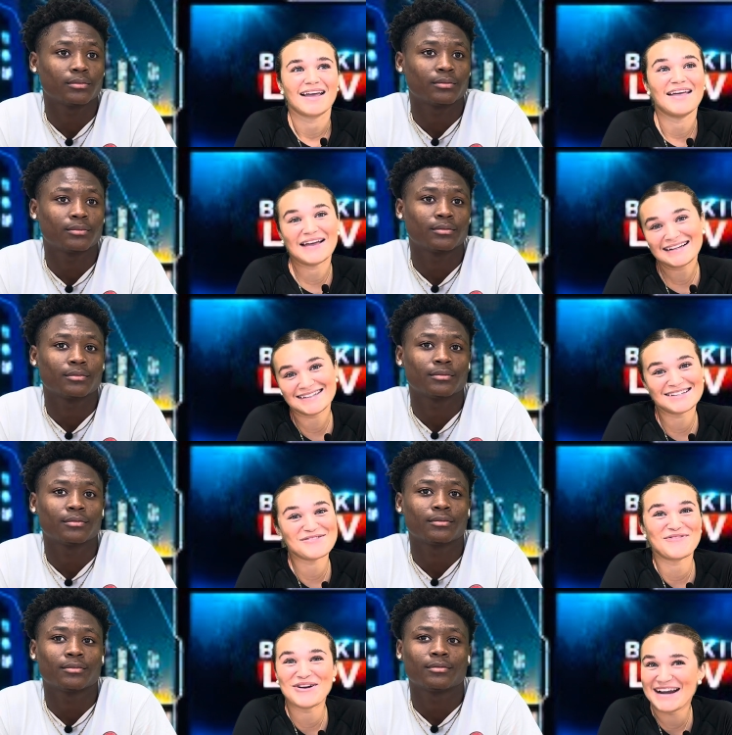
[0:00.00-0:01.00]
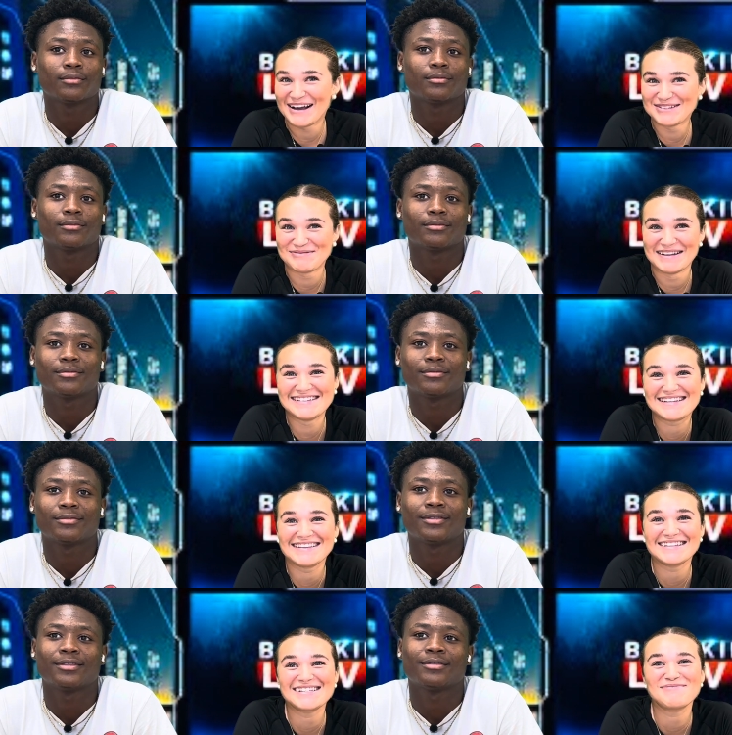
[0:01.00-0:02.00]
Speaker 1: And that does it for announcements.
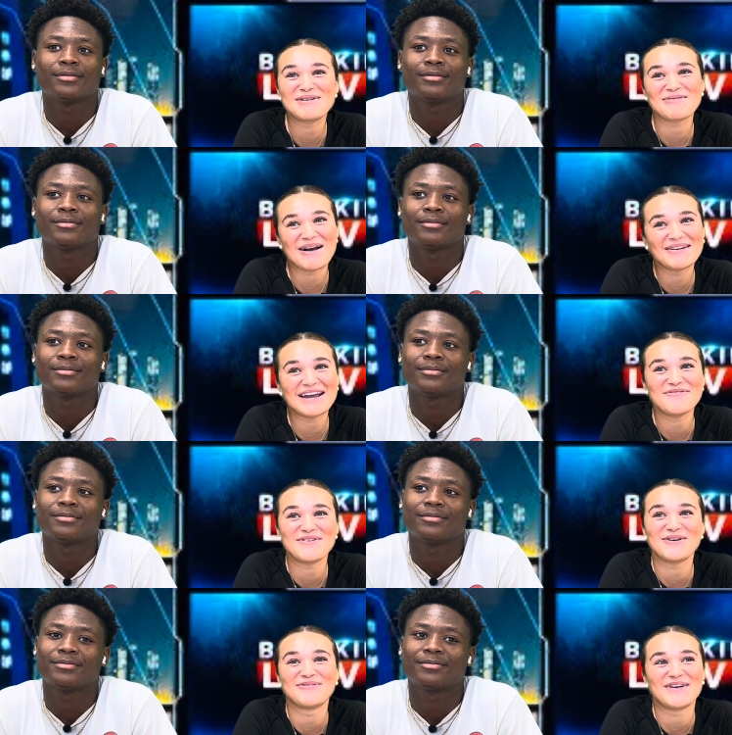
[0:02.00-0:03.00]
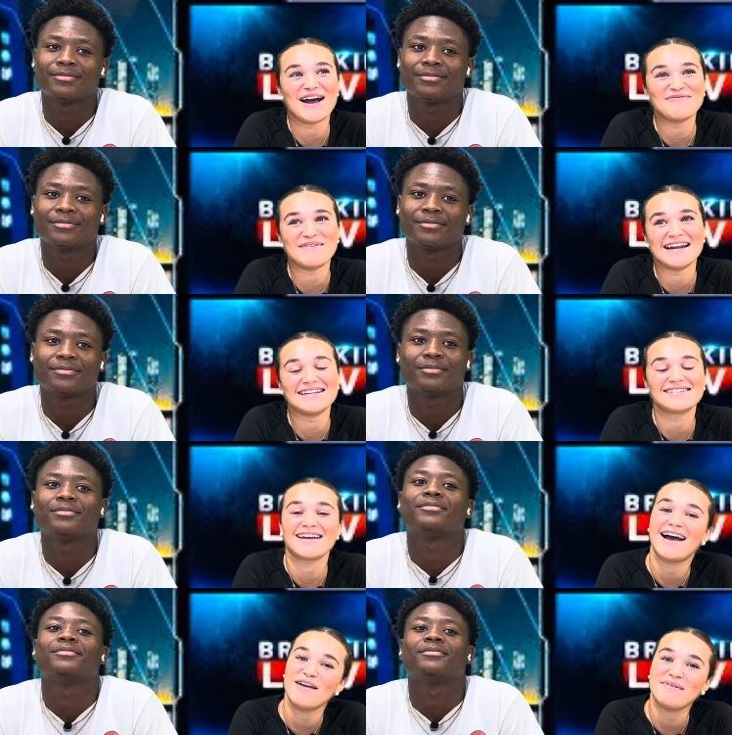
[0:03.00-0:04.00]
This has been Around Cape Fear in five minutes.
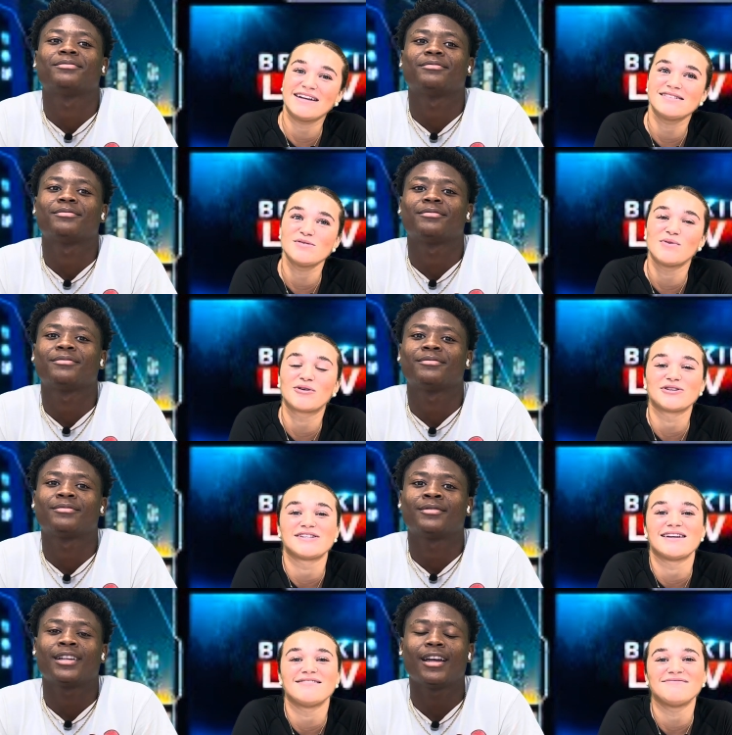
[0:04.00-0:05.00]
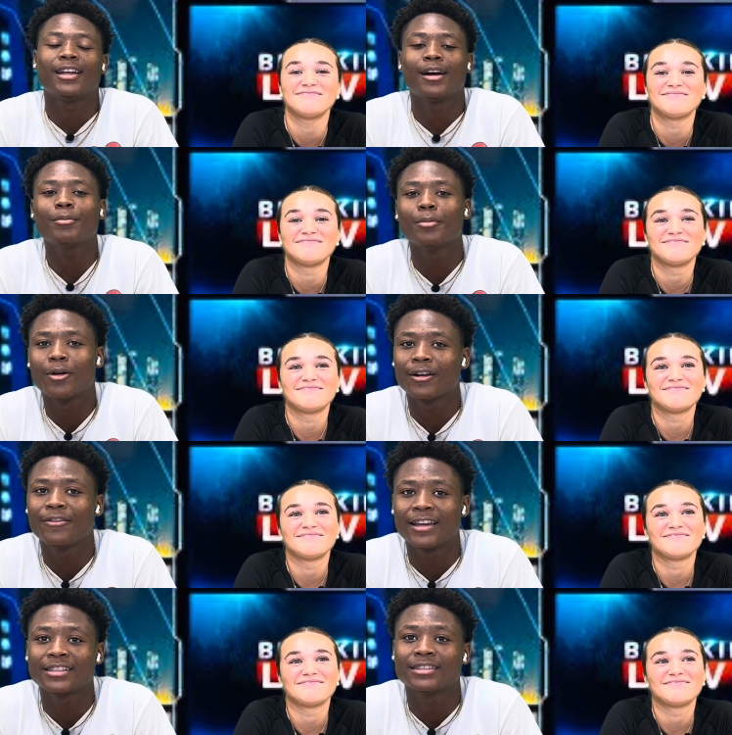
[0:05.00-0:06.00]
I'm Ansley Wilkerson.
Speaker 2: And I'm Kamari
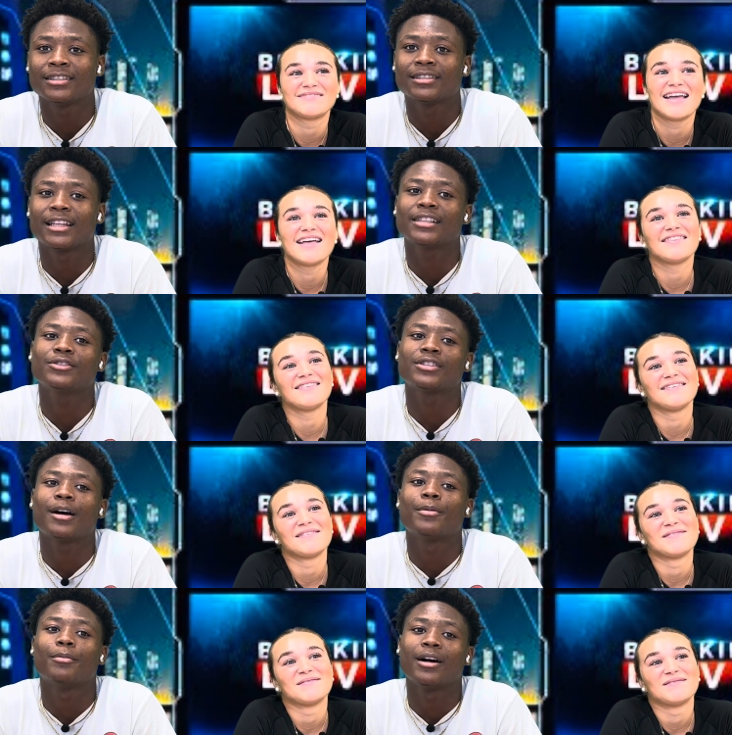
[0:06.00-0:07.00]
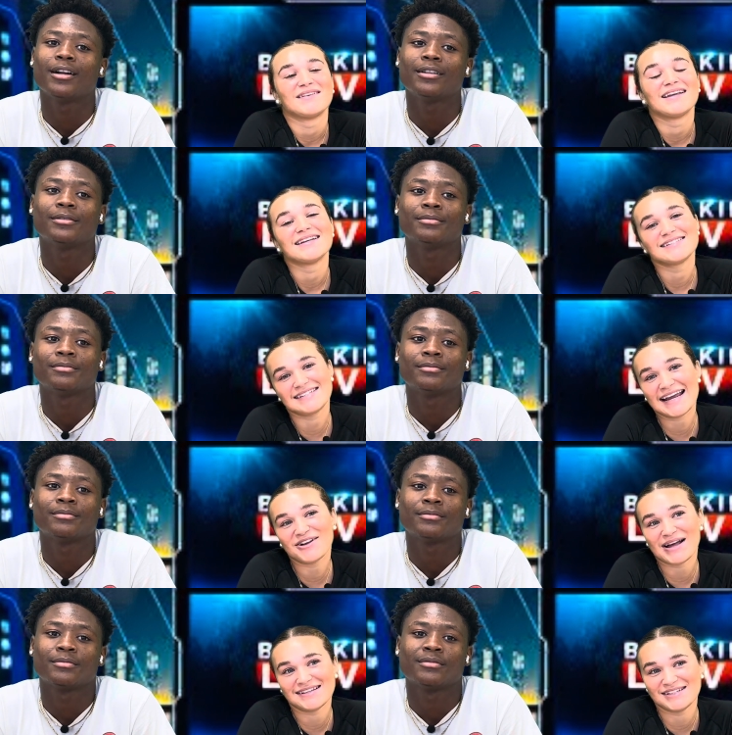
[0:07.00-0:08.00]
Faison. Thanks for stopping by.
Speaker 1: Stay
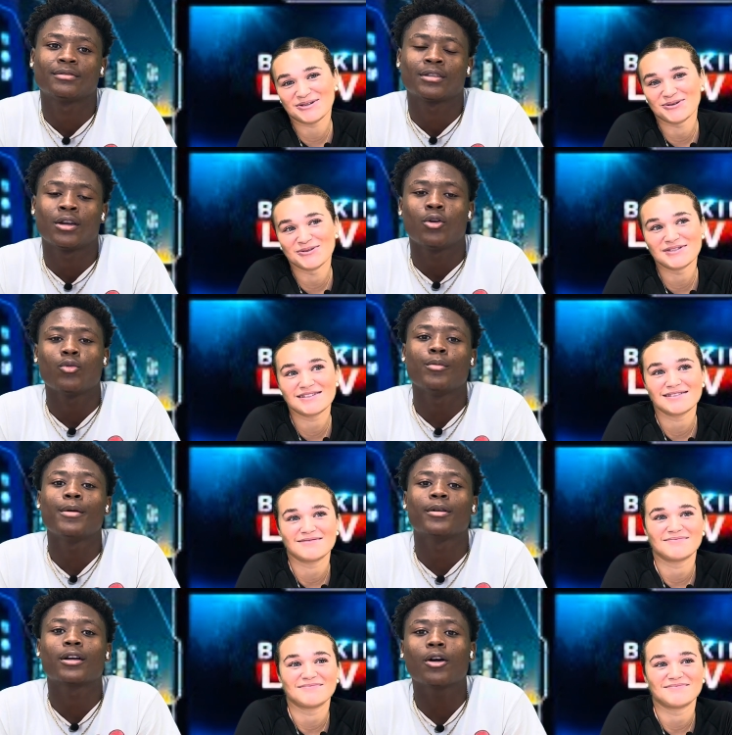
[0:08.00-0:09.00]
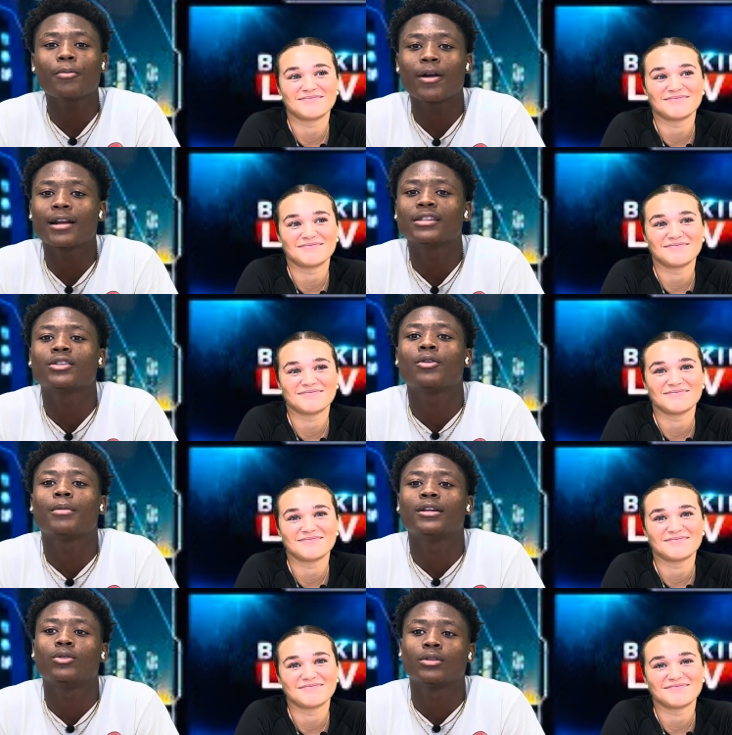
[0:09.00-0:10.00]
classy, Colts.
Speaker 2: Remember, co-pride is shown
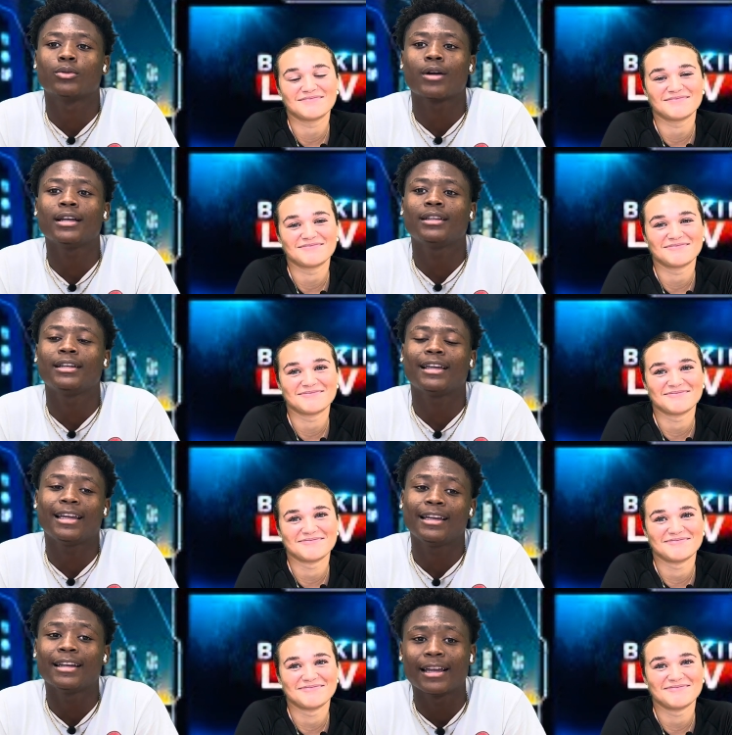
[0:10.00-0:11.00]
by doing the right thing in